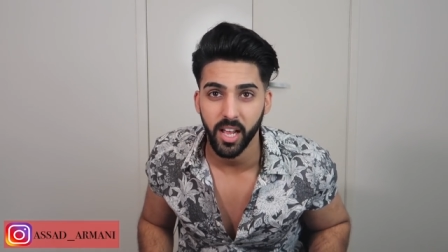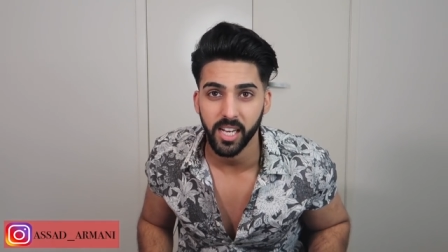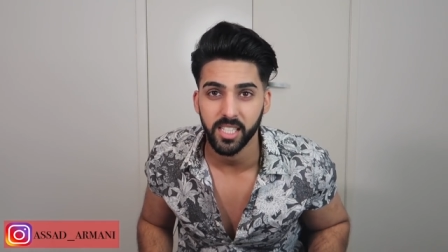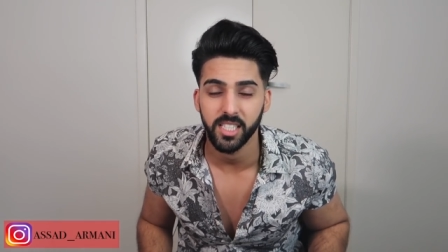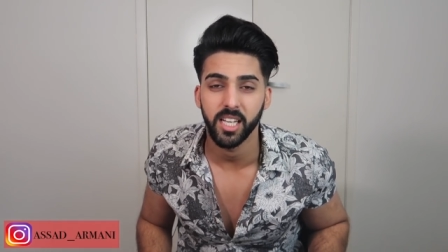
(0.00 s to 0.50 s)

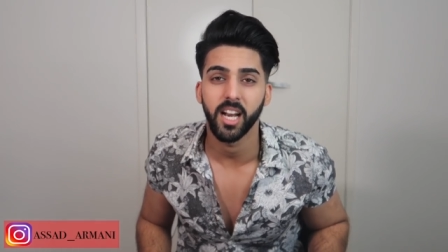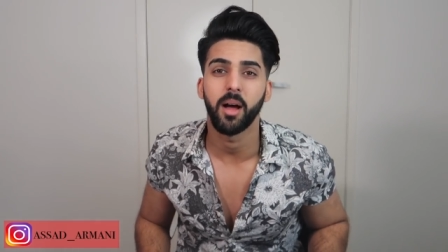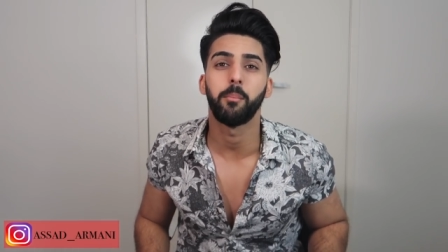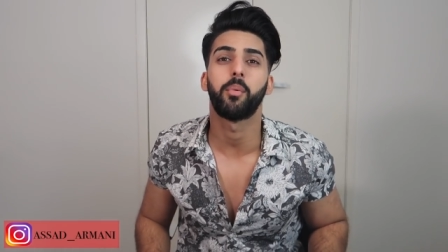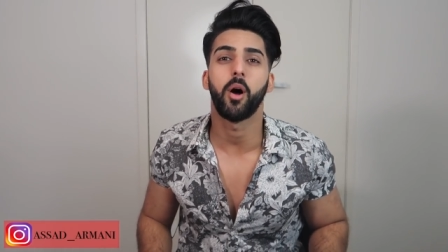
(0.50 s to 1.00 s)
Like I said,
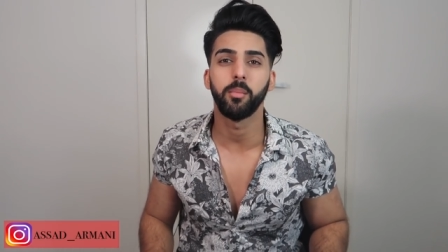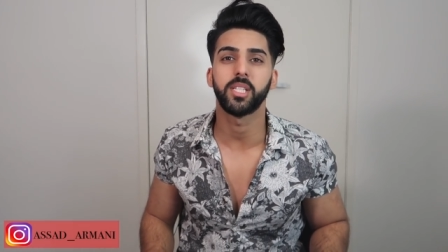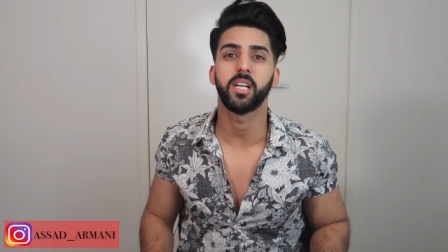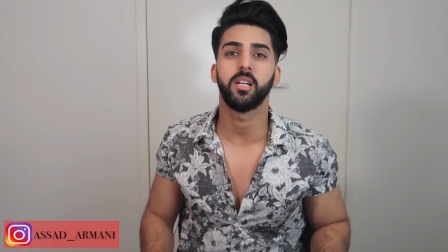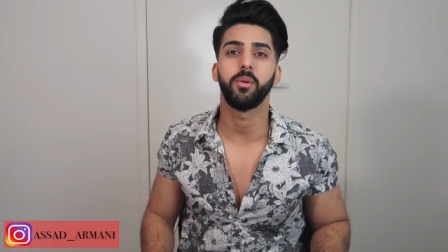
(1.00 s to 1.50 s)
I
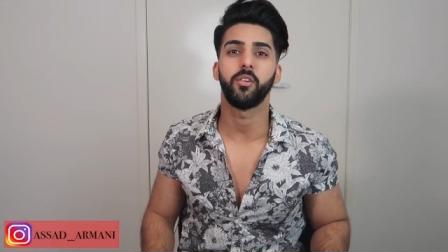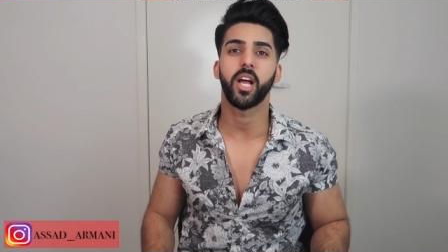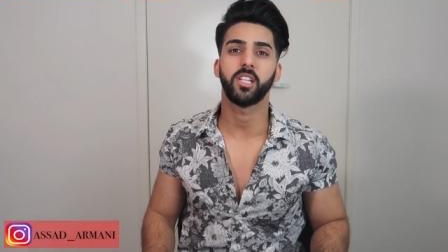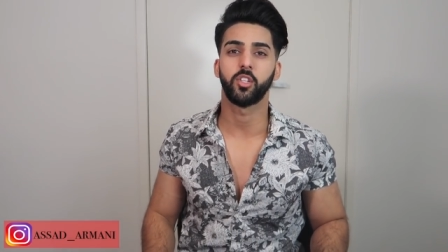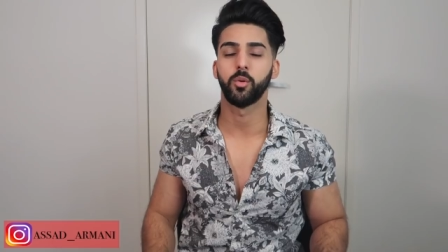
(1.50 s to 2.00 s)
promise I'm gonna be
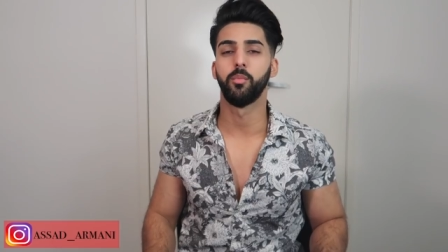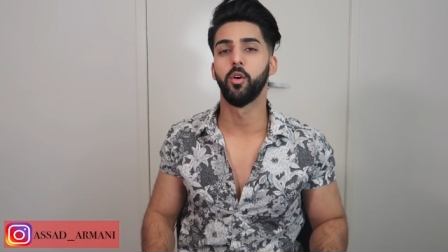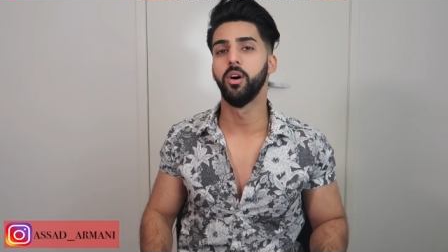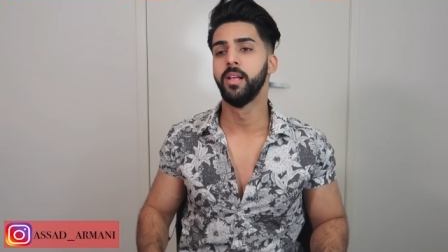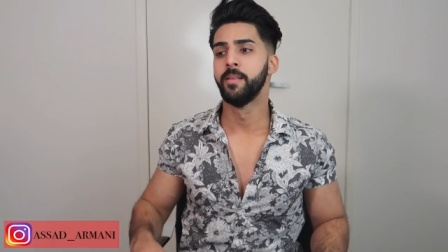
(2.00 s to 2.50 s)
reacting to
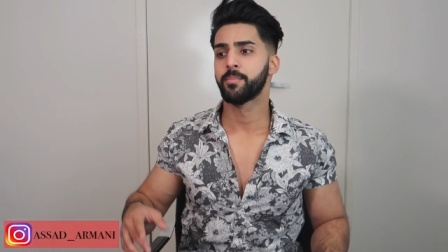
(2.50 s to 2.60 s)
more.